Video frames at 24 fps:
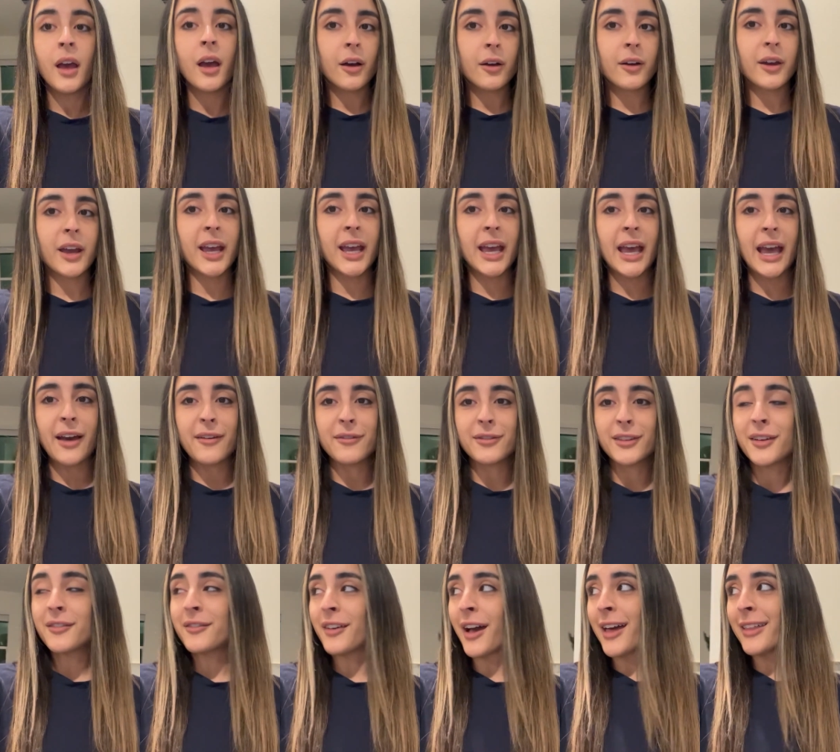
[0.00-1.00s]
Okay, I have
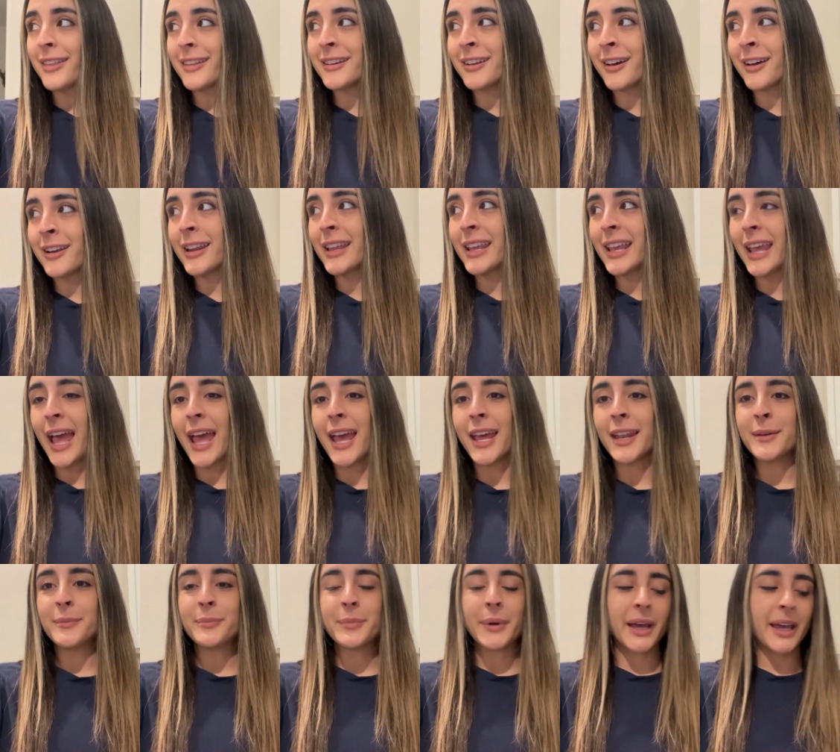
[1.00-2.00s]
Love Island on
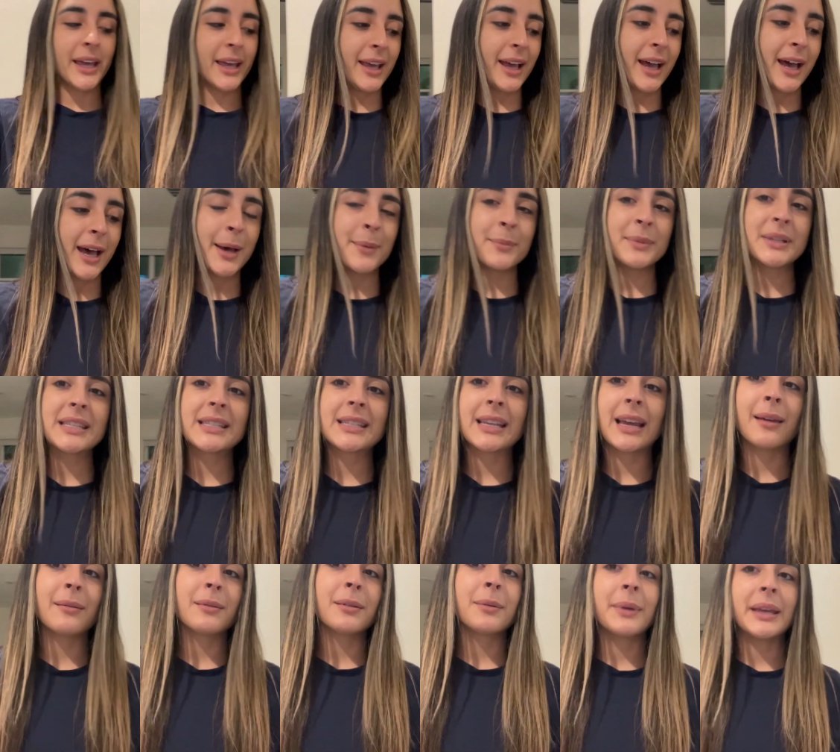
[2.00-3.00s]
again, but um, it's
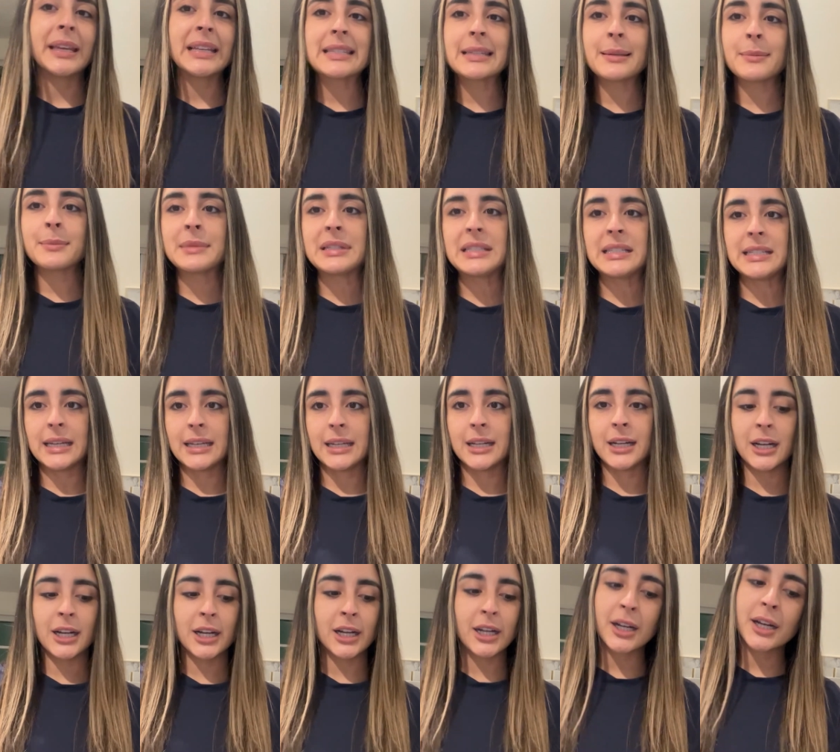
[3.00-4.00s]
time to make some
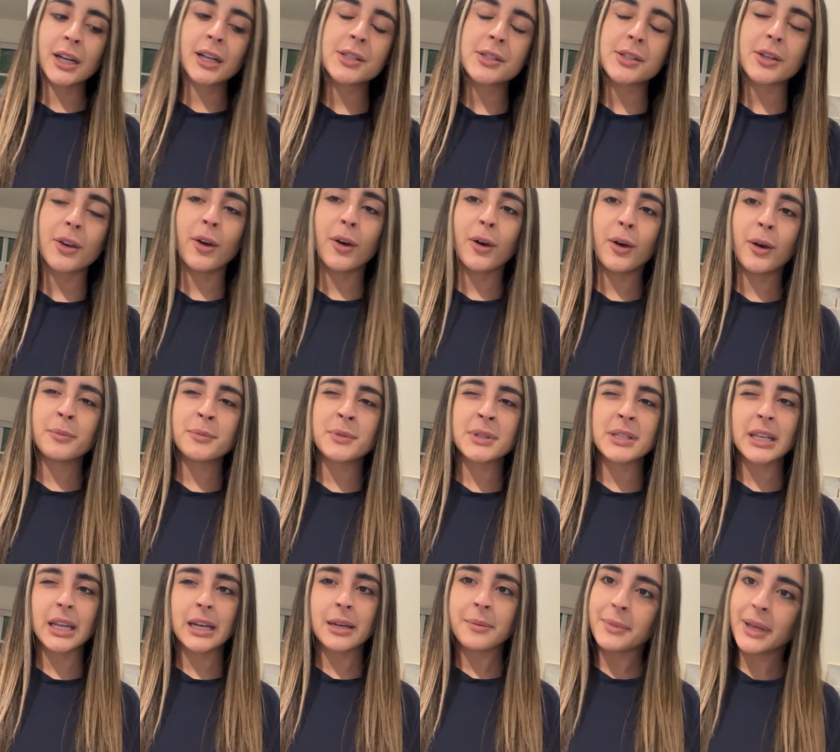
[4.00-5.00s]
dinner. So I'm
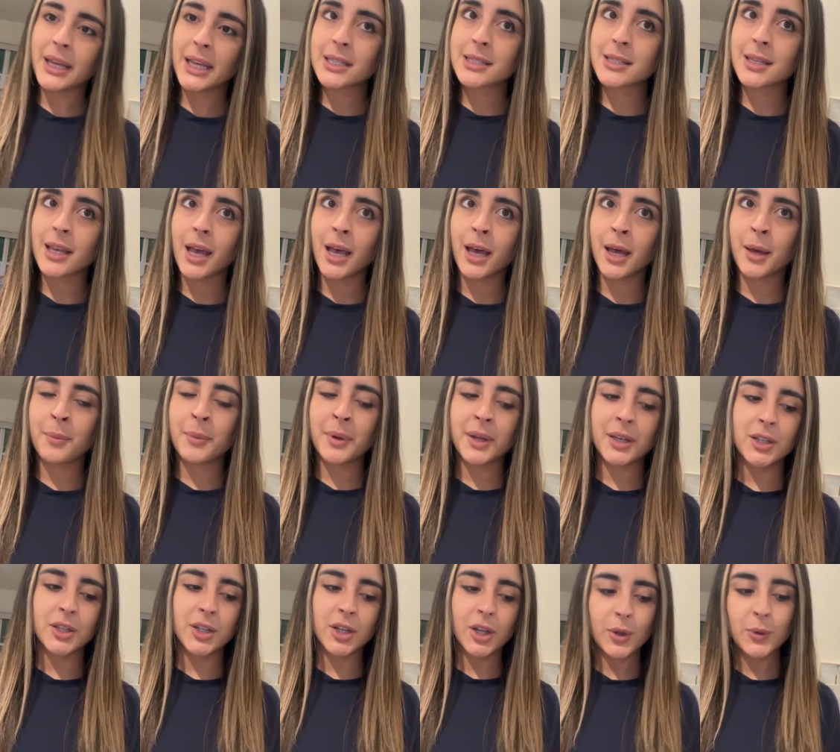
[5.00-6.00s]
just gonna make some
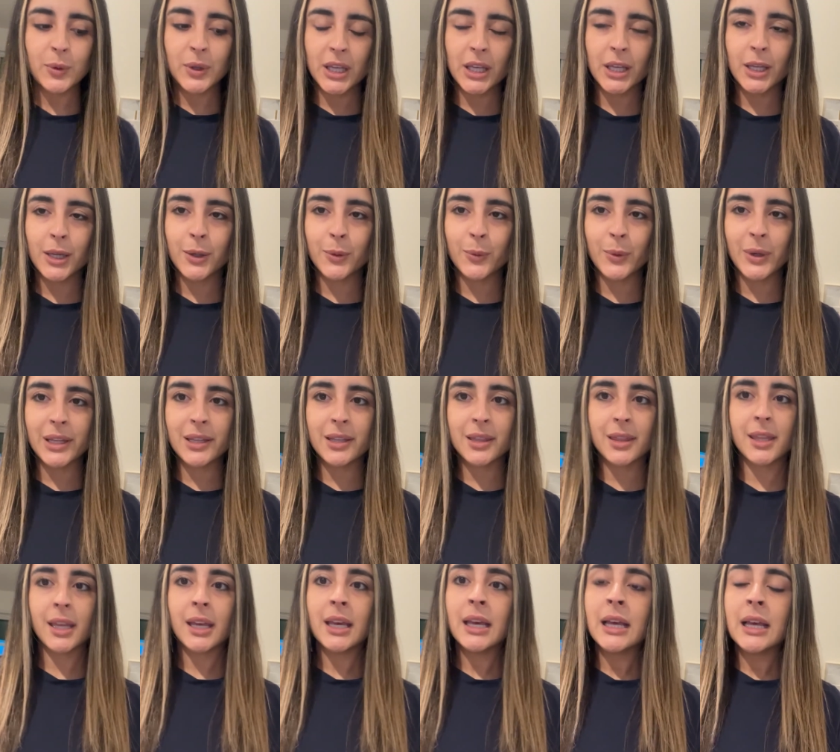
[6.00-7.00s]
gnocchi
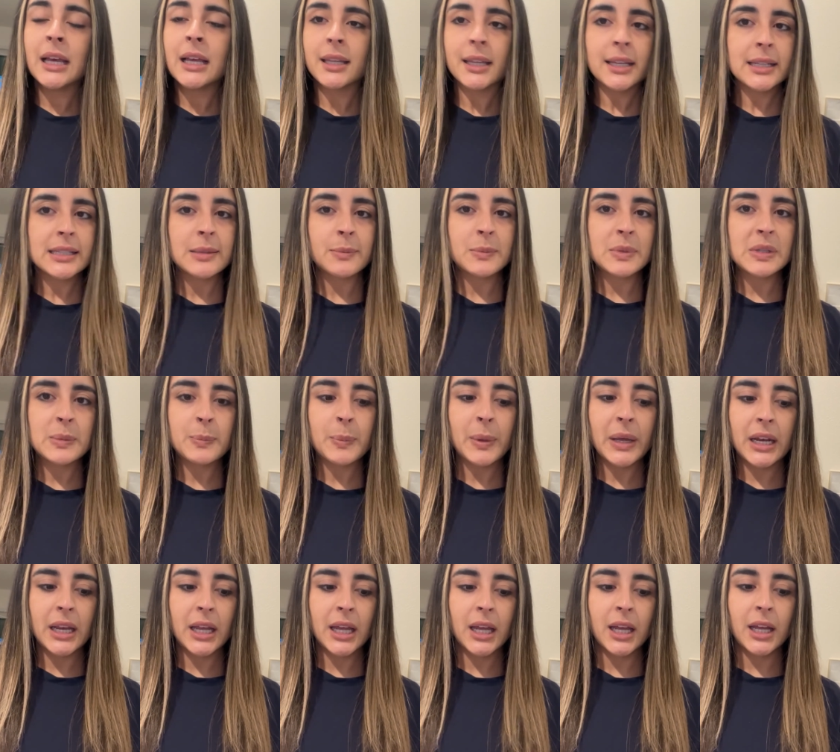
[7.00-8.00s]
with like some
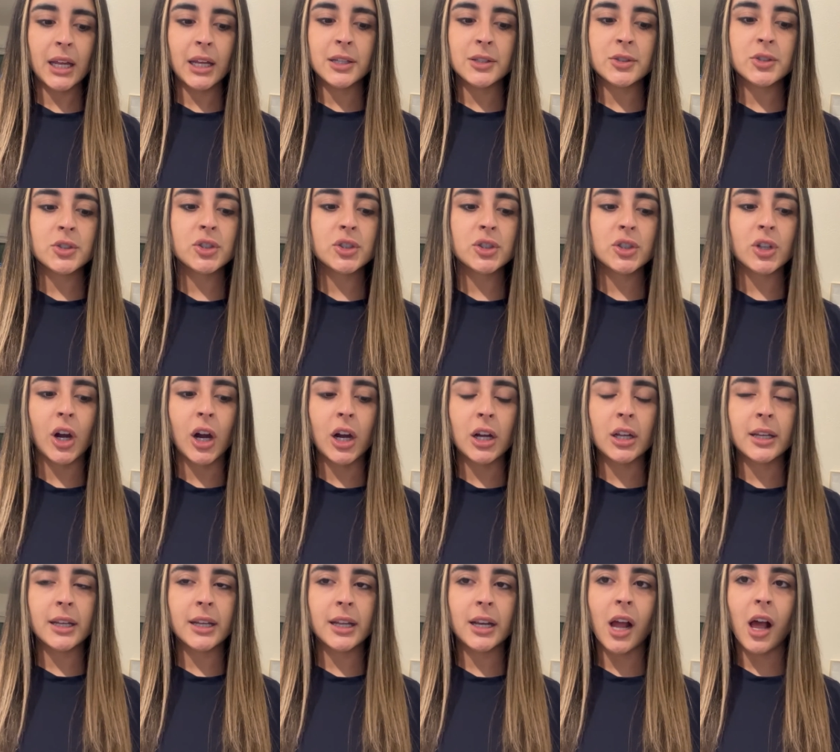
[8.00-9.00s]
spinach,
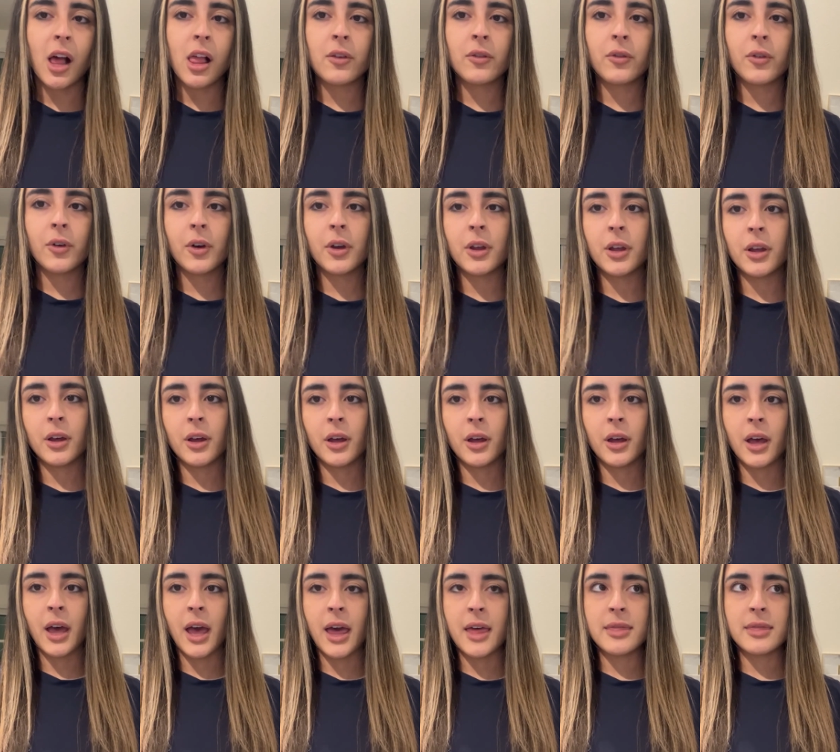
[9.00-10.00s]
garlic and olive
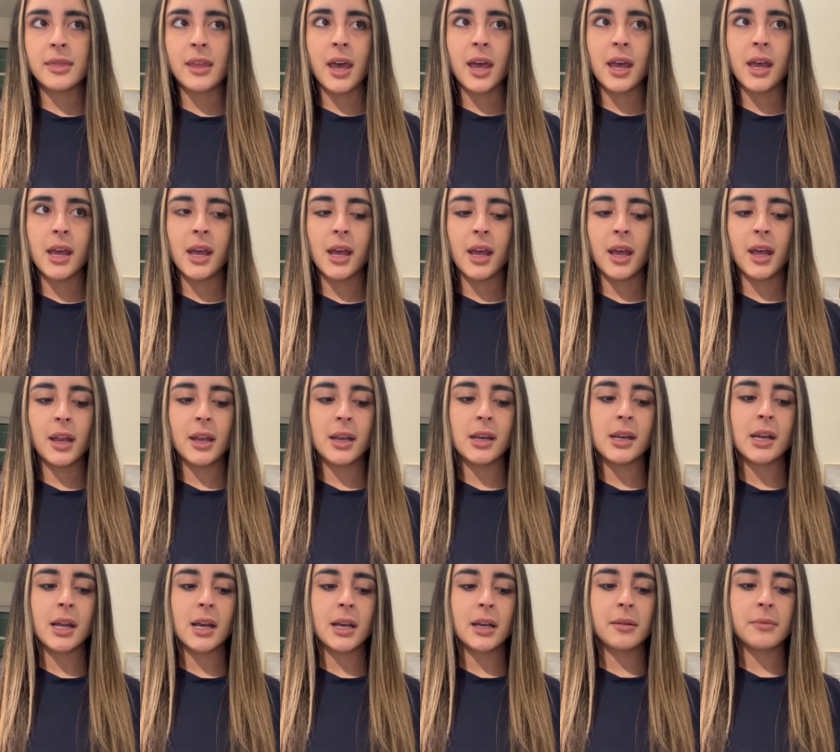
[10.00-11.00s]
oil, and
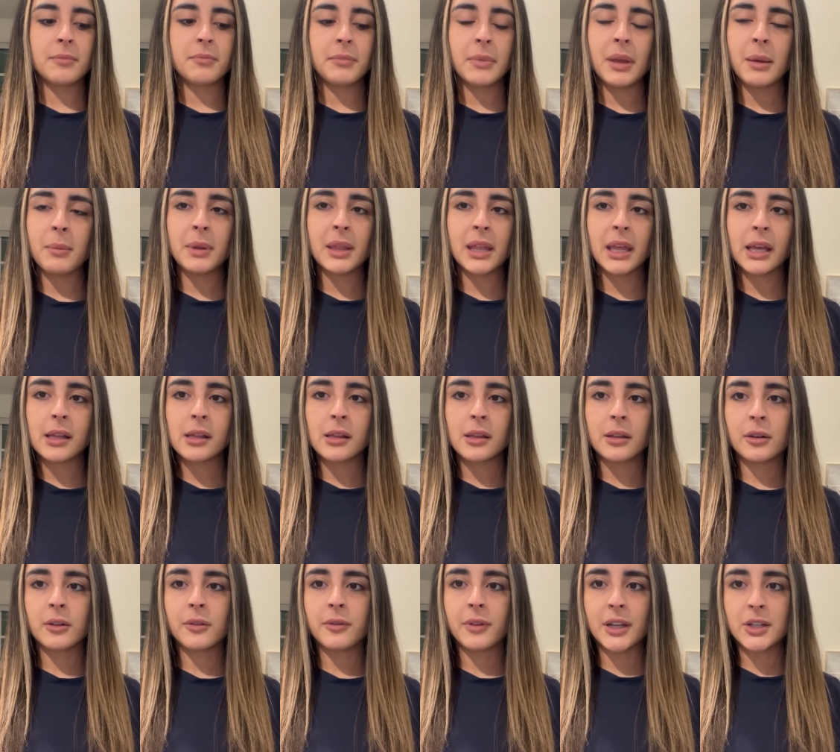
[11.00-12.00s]
then maybe like a
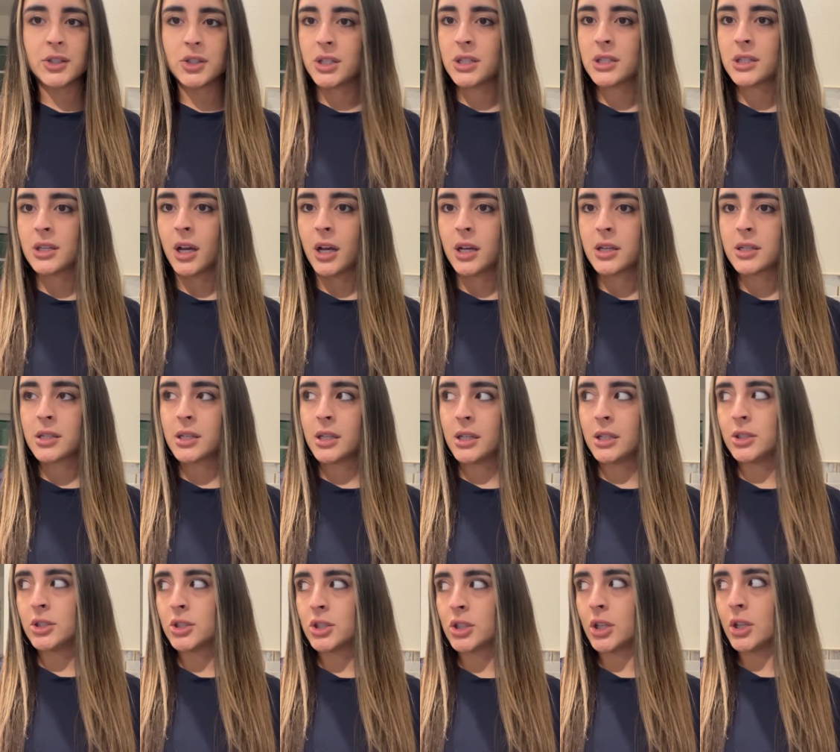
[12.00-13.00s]
little veggie
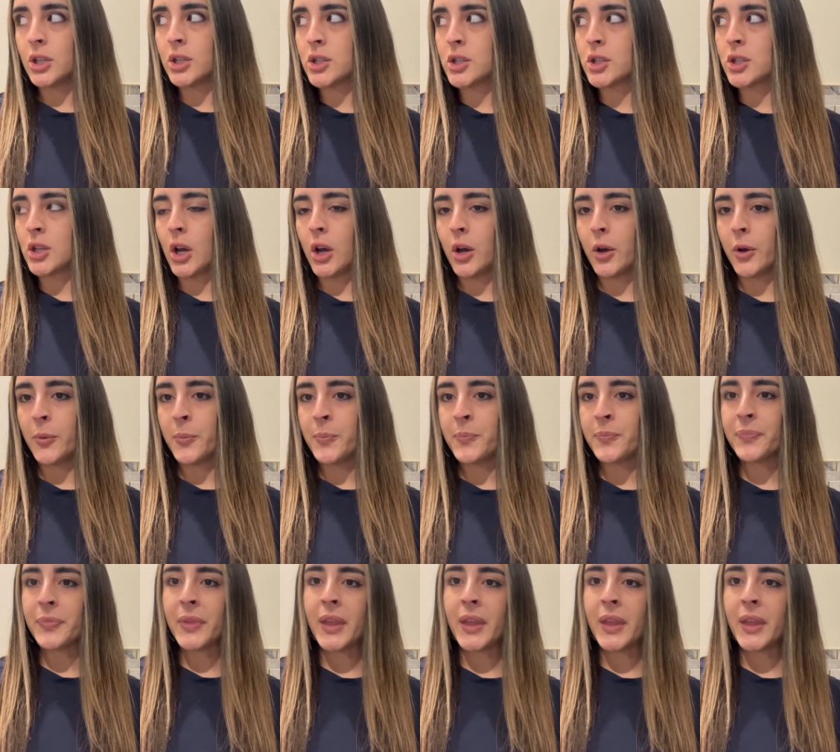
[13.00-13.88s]
sausage. So